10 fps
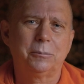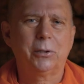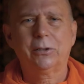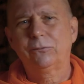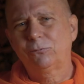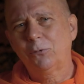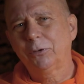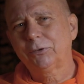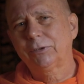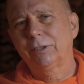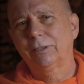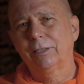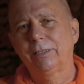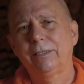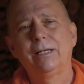But
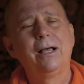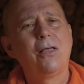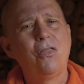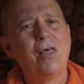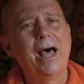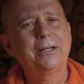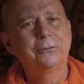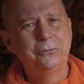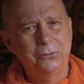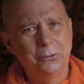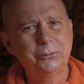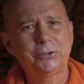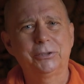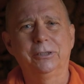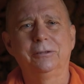unfortunately, that
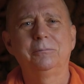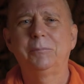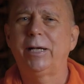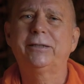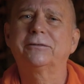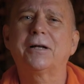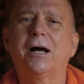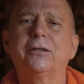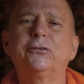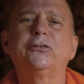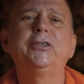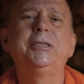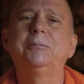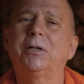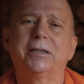notion makes God
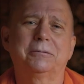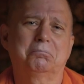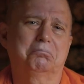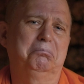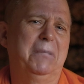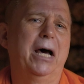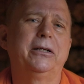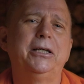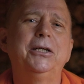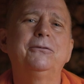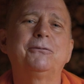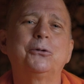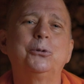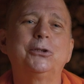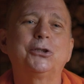seem like an
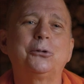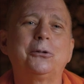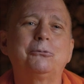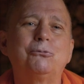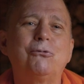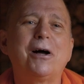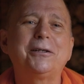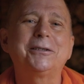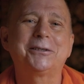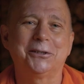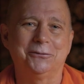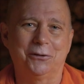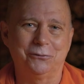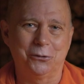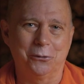influential relative
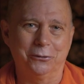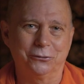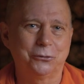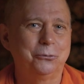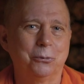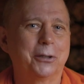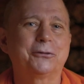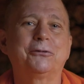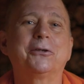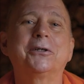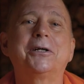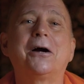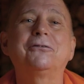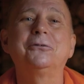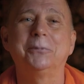of yours who works for the
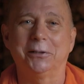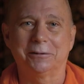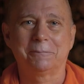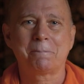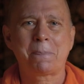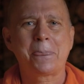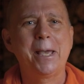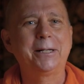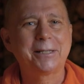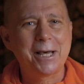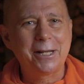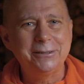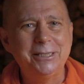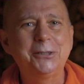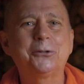government and
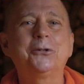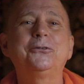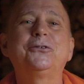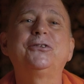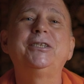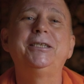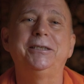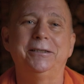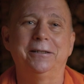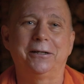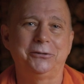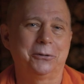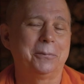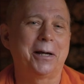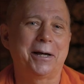can intercede on
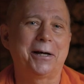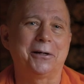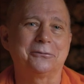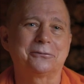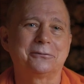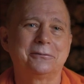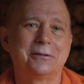your behalf.